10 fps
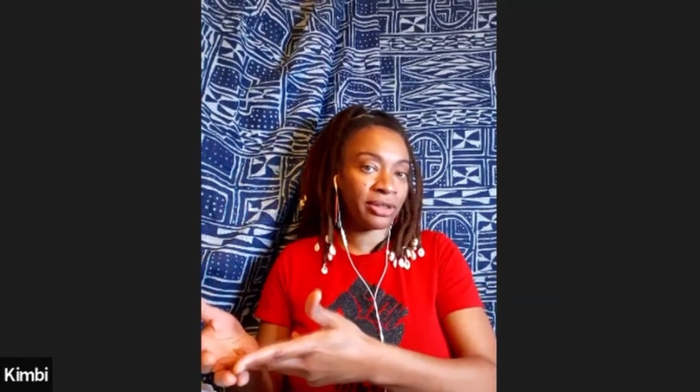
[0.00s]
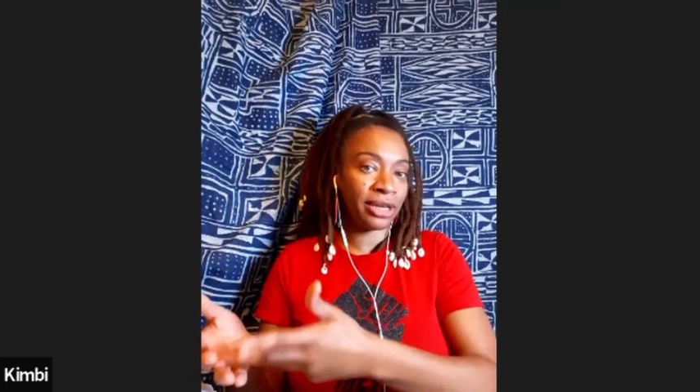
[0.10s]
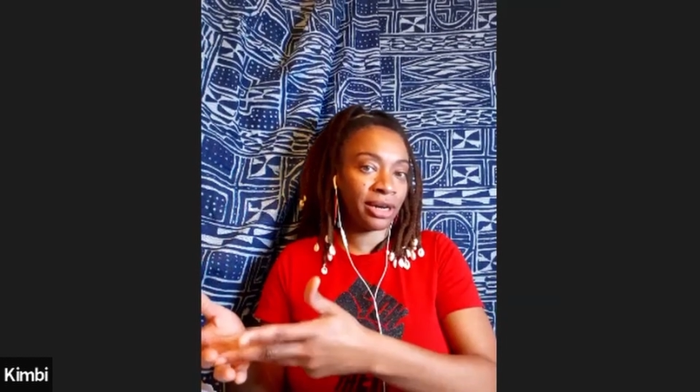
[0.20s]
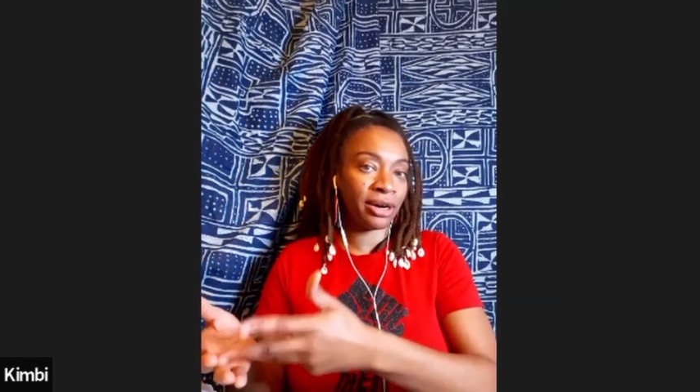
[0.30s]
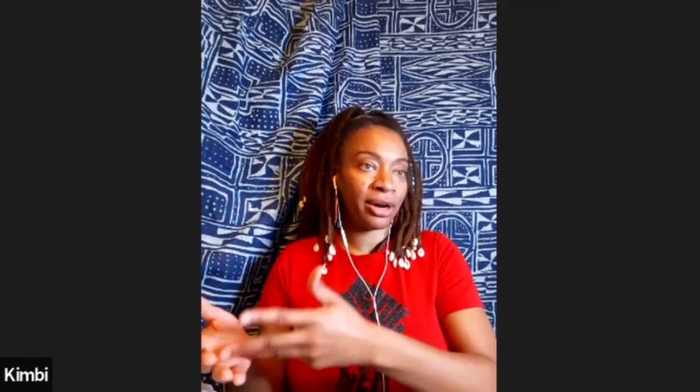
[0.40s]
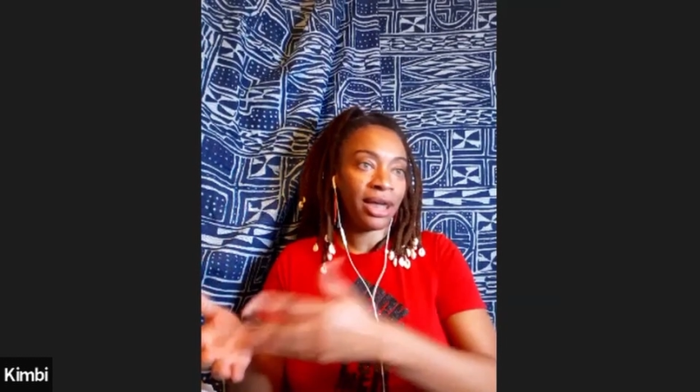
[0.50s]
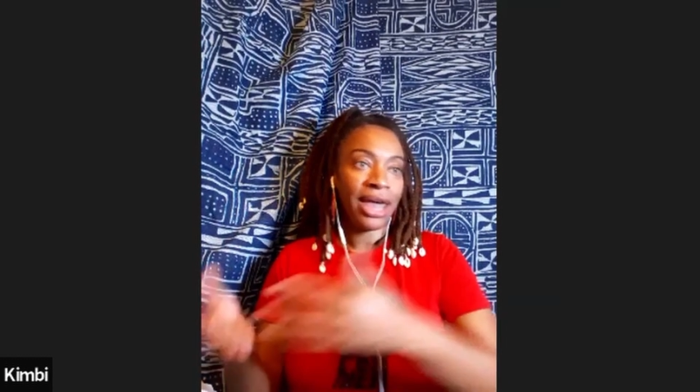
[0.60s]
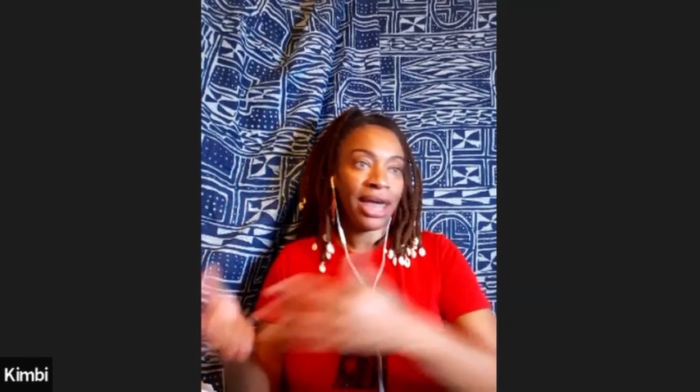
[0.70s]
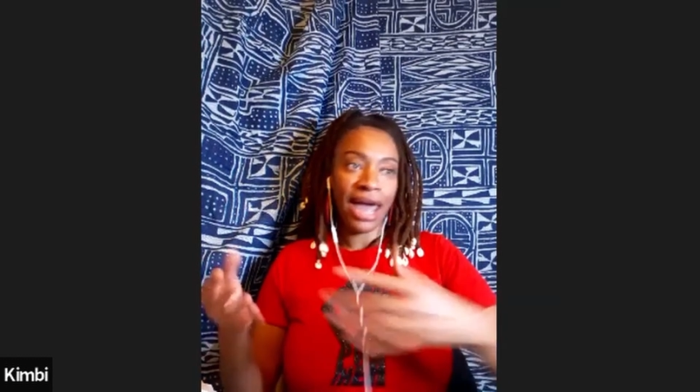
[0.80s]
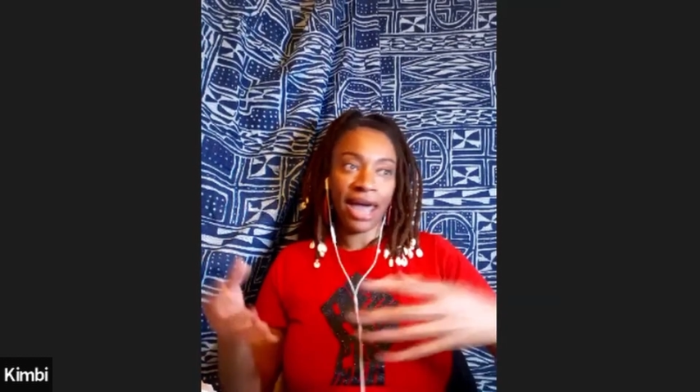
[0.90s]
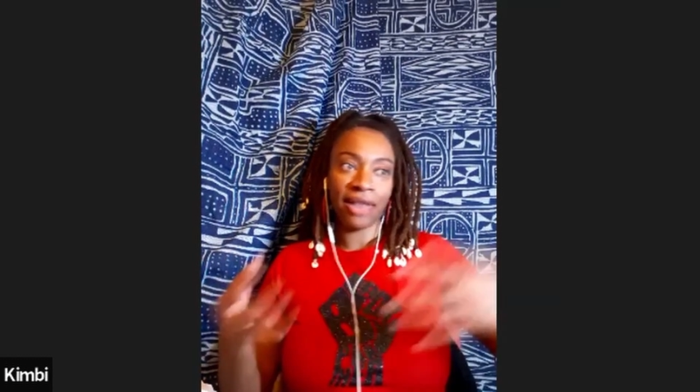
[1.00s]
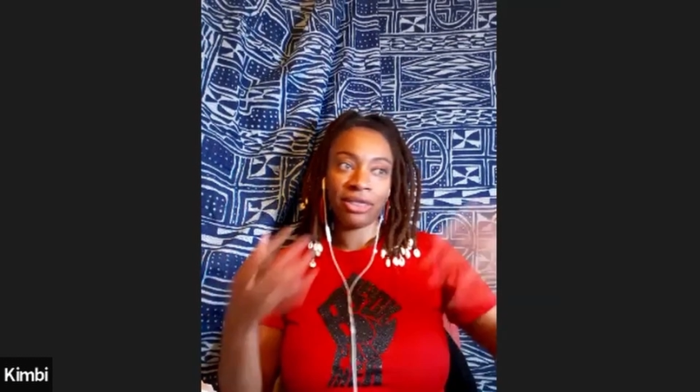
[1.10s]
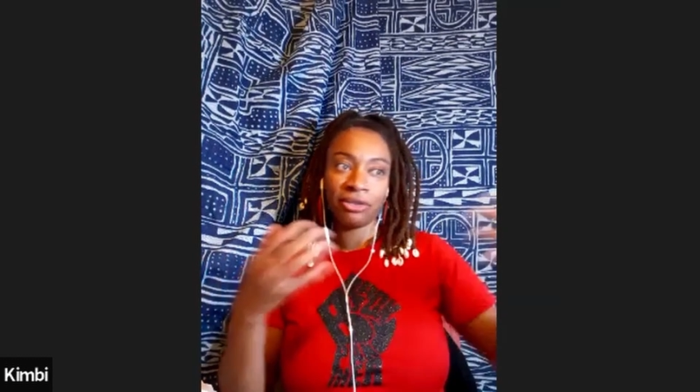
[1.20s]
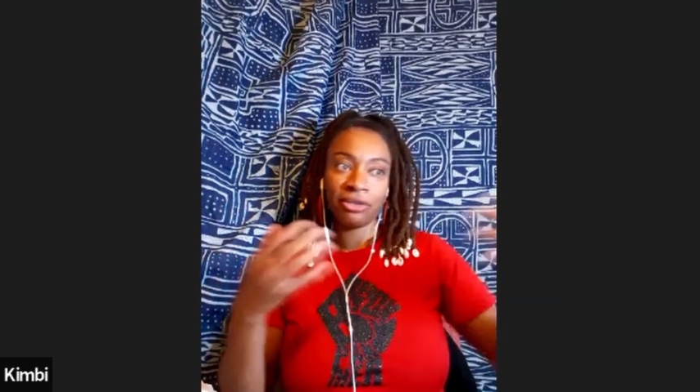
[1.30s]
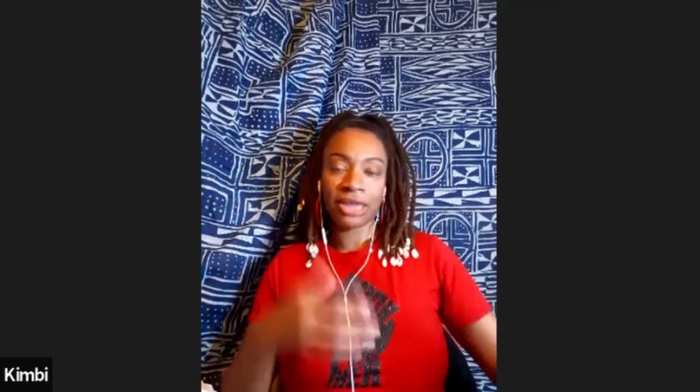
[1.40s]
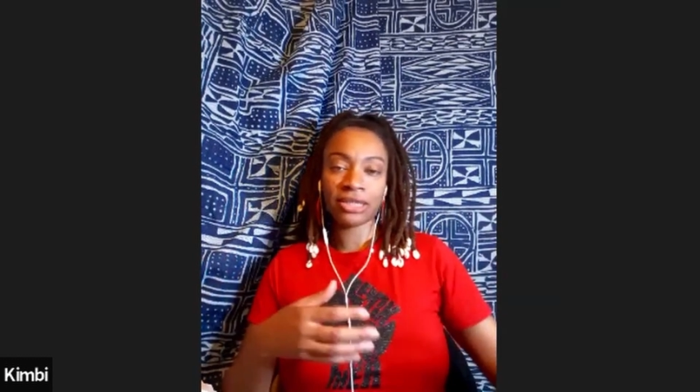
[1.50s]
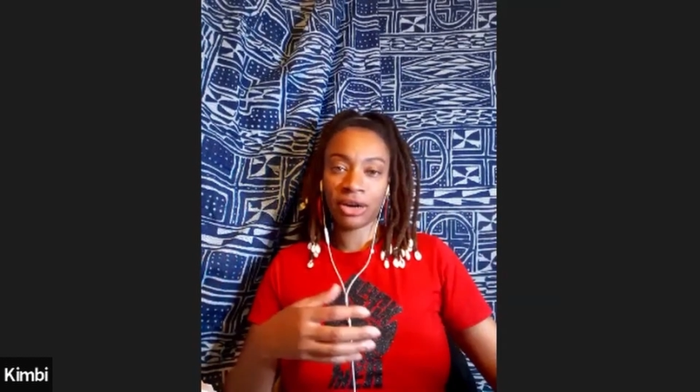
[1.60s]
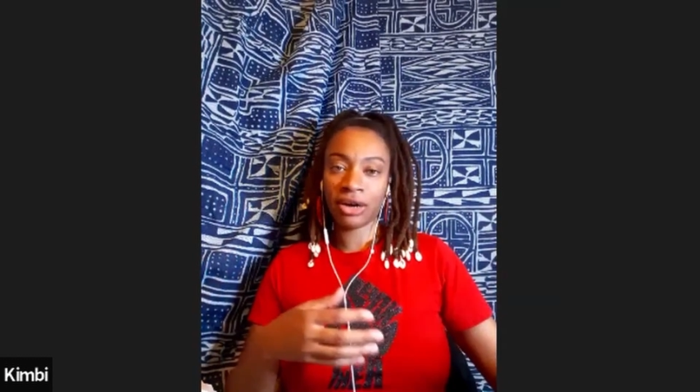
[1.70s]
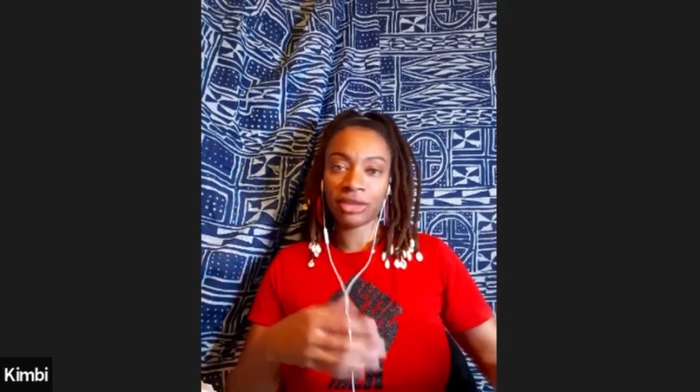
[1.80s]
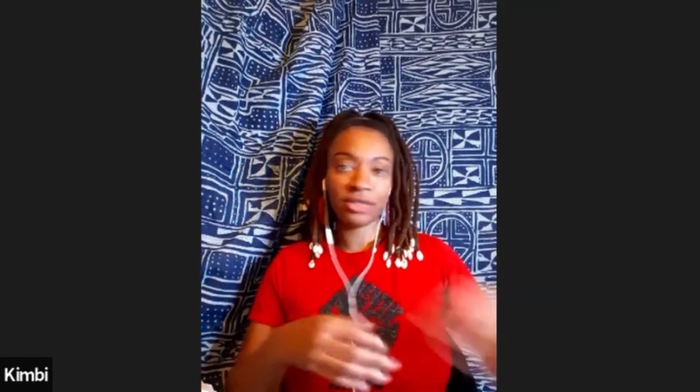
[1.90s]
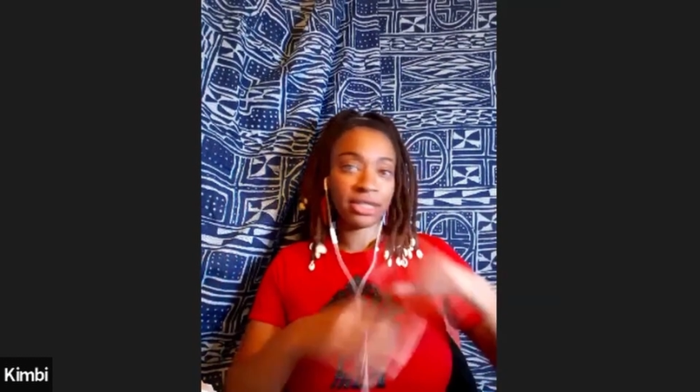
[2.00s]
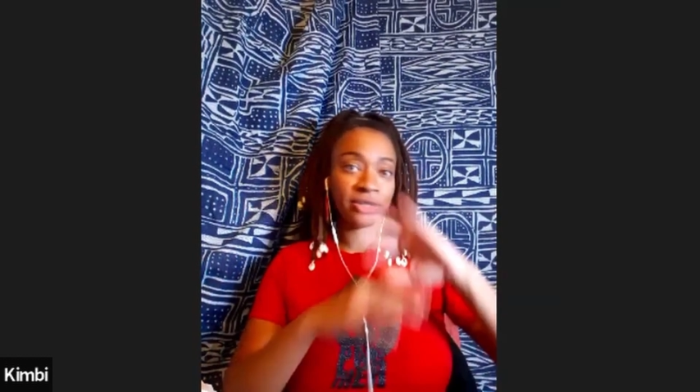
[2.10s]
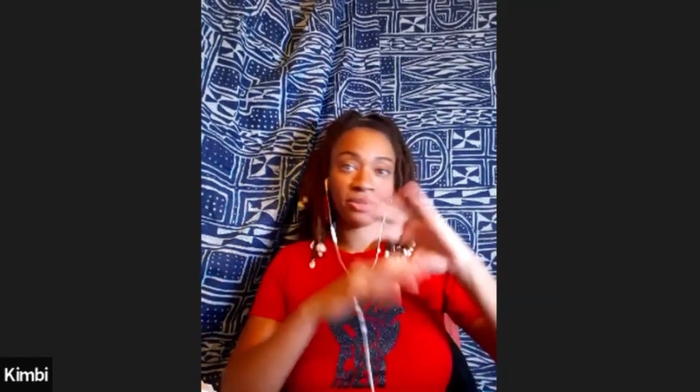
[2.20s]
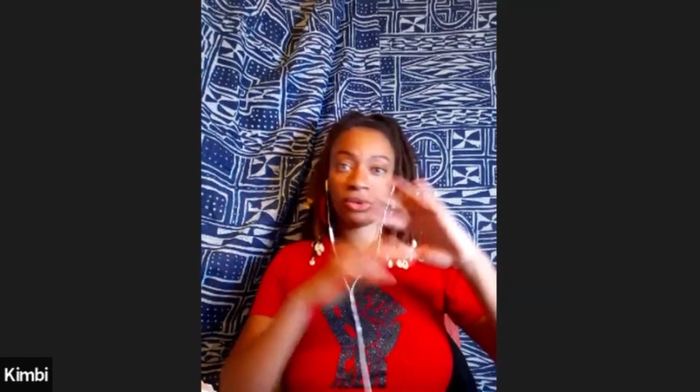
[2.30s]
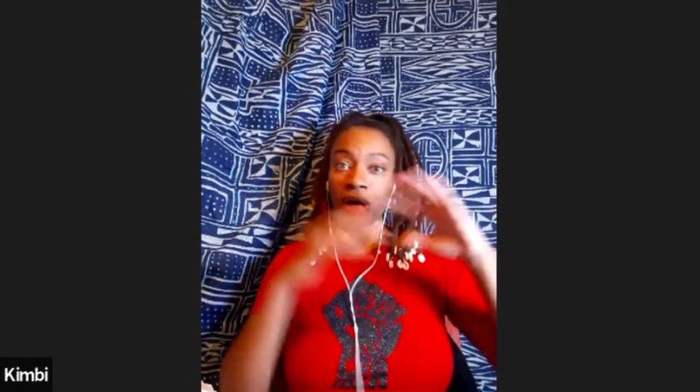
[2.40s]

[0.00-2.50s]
there, and the rest are just